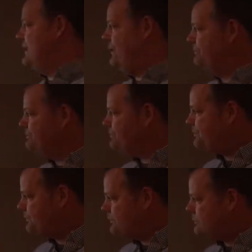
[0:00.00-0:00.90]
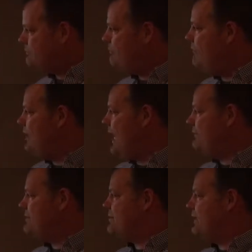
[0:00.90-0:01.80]
time.
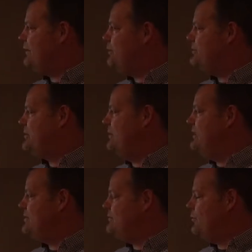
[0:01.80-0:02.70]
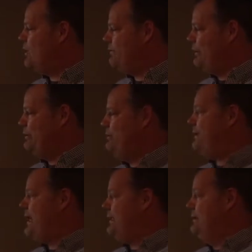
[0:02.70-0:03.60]
Advisory group. So this is more of a
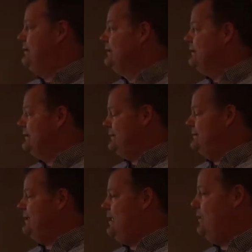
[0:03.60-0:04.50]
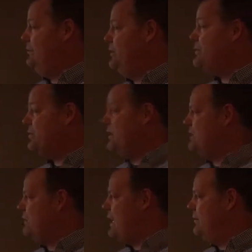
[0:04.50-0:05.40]
group that usually
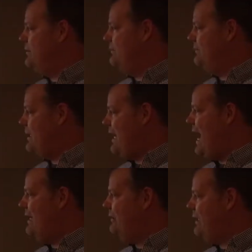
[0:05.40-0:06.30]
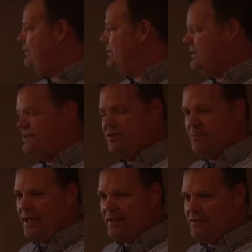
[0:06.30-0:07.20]
is around a higher level
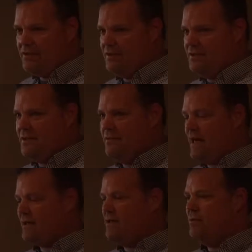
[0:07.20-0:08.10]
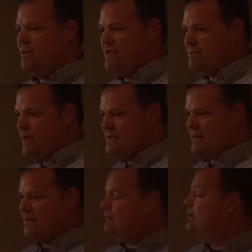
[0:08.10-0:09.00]
decision maker, such as a director, vice
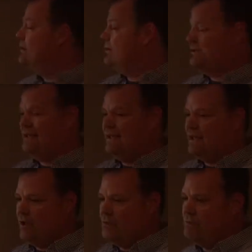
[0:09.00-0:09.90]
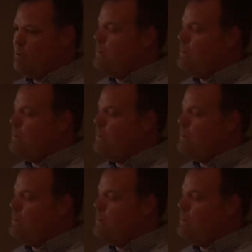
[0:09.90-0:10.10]
president, or CEO.